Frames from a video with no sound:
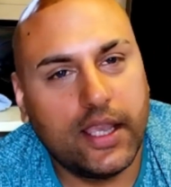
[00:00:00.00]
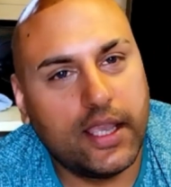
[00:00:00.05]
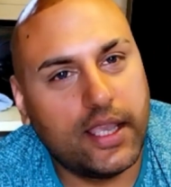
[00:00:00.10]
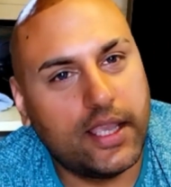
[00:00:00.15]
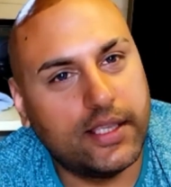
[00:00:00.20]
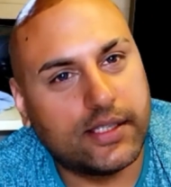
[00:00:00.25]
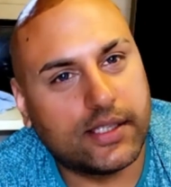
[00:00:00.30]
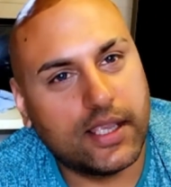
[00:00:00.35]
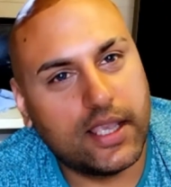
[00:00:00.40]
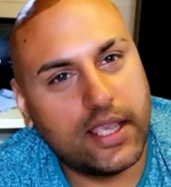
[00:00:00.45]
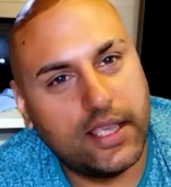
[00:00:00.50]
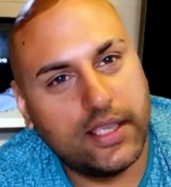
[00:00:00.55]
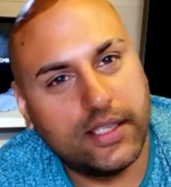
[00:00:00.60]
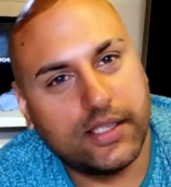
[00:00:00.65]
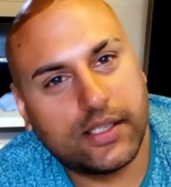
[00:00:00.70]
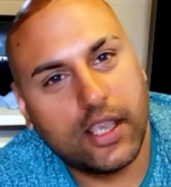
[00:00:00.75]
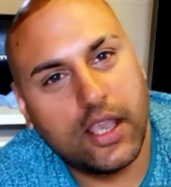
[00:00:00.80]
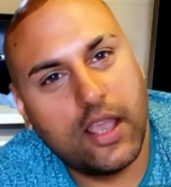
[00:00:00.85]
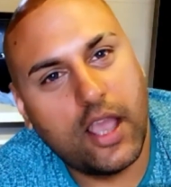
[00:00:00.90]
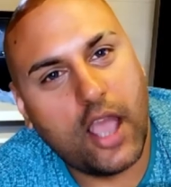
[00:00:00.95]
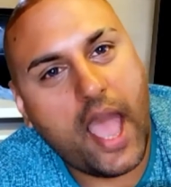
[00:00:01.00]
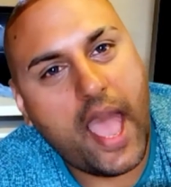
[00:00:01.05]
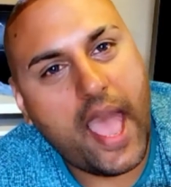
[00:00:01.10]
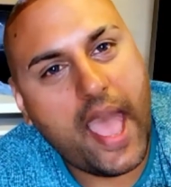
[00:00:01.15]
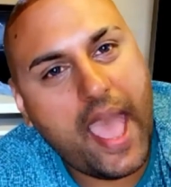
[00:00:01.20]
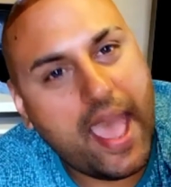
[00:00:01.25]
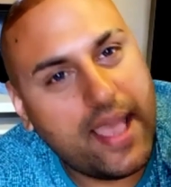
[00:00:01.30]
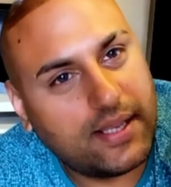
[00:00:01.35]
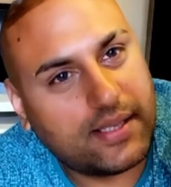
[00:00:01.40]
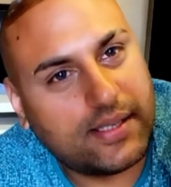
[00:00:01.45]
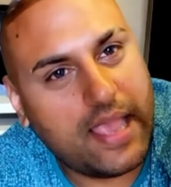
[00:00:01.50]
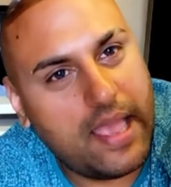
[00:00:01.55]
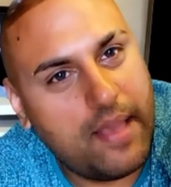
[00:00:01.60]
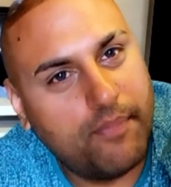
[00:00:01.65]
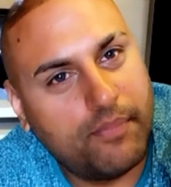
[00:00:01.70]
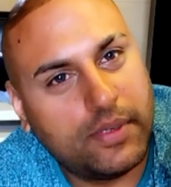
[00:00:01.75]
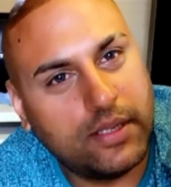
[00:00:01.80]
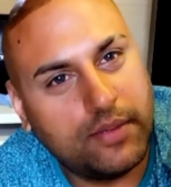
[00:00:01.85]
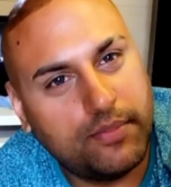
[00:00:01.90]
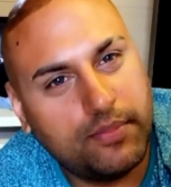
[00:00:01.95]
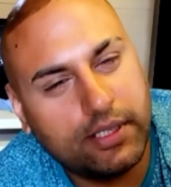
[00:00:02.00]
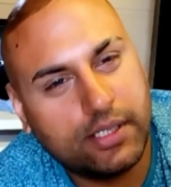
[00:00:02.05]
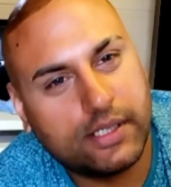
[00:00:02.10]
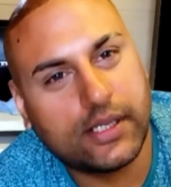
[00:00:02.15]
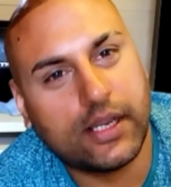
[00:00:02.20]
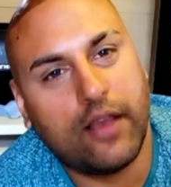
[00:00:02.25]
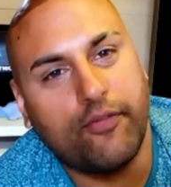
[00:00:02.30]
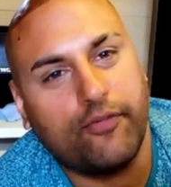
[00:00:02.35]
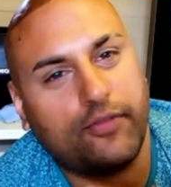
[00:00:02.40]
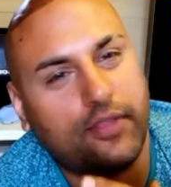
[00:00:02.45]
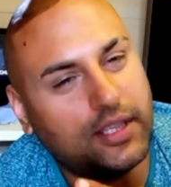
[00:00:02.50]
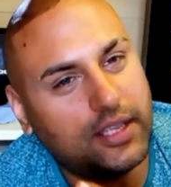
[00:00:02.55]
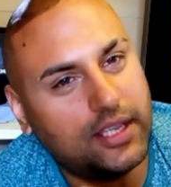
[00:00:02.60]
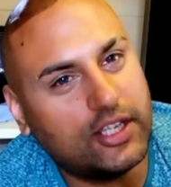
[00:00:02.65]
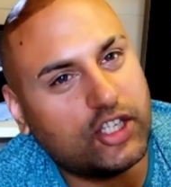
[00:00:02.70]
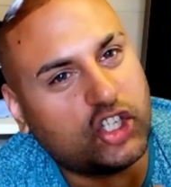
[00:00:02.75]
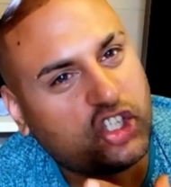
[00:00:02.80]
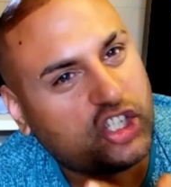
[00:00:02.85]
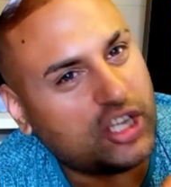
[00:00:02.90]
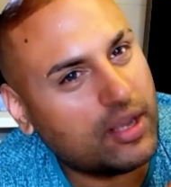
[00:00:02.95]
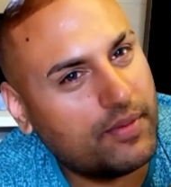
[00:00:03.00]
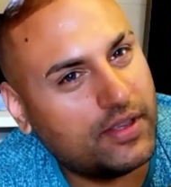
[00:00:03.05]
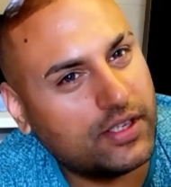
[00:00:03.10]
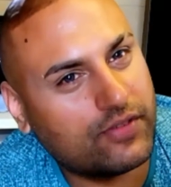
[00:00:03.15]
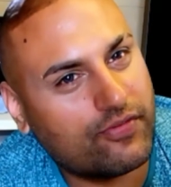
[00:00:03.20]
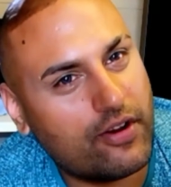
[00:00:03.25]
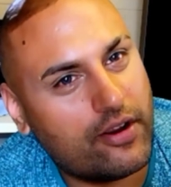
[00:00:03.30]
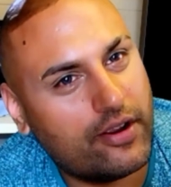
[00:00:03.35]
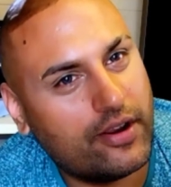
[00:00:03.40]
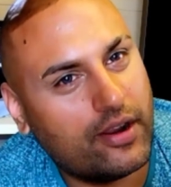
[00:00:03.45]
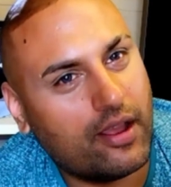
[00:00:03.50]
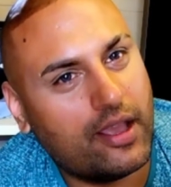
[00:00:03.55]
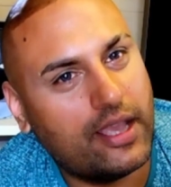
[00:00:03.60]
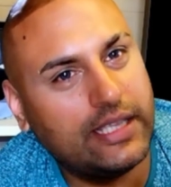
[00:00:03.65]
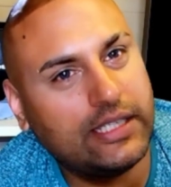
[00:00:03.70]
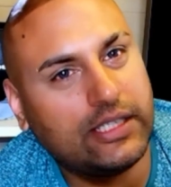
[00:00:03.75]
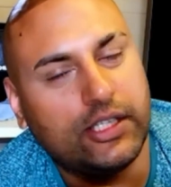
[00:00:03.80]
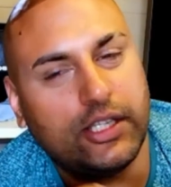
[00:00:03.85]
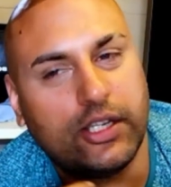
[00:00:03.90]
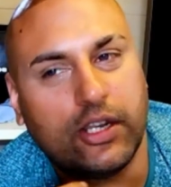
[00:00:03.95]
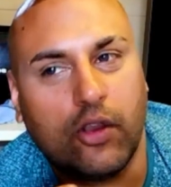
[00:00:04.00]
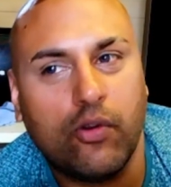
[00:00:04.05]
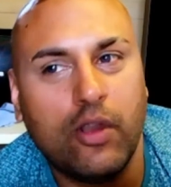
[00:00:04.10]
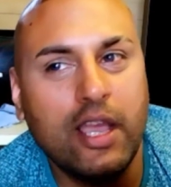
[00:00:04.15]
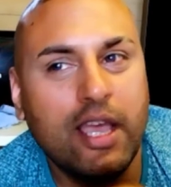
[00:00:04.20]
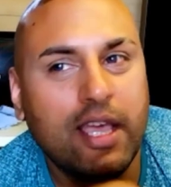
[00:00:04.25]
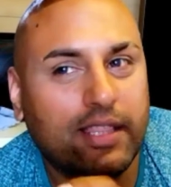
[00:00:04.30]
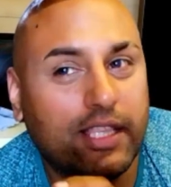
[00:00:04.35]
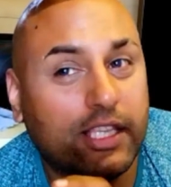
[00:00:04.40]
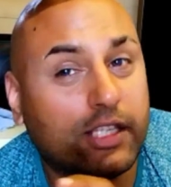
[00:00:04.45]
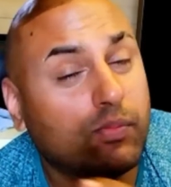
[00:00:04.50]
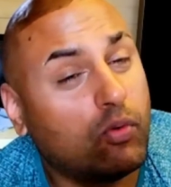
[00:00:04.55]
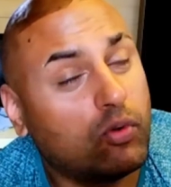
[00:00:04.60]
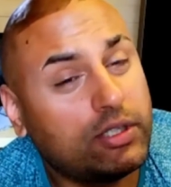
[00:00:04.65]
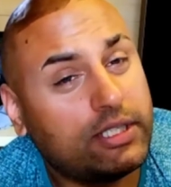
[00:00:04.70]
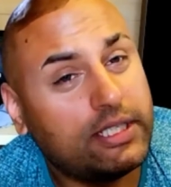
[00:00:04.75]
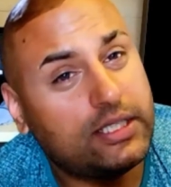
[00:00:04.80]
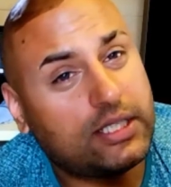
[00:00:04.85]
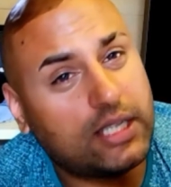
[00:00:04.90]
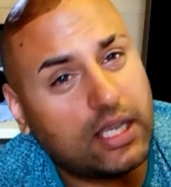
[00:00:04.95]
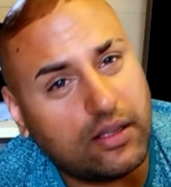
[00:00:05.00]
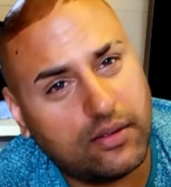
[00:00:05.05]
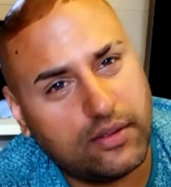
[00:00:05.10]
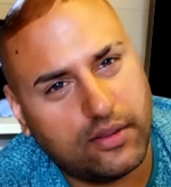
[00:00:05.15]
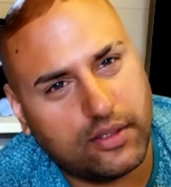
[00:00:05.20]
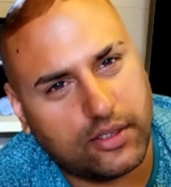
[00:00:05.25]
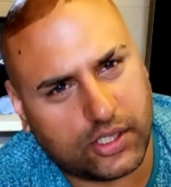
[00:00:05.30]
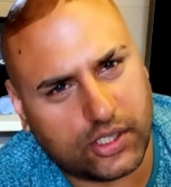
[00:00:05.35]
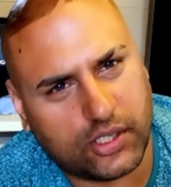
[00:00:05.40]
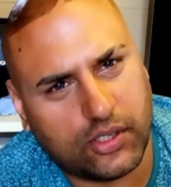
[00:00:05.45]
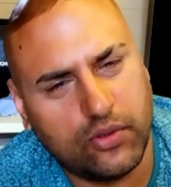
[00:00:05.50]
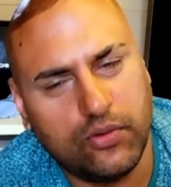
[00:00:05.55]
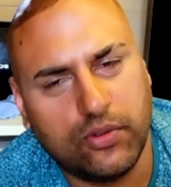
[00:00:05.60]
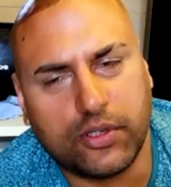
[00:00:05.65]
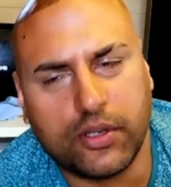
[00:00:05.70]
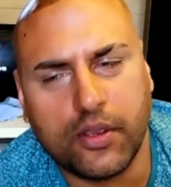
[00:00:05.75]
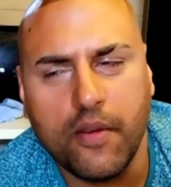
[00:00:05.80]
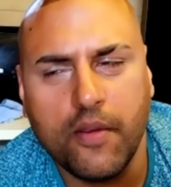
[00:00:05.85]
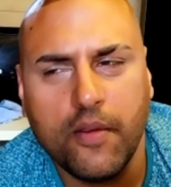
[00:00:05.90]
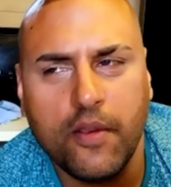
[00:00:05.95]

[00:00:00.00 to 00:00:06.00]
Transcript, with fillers: his S emblem and stuff, it shimmers very nice, you know, there's more detail in the suit.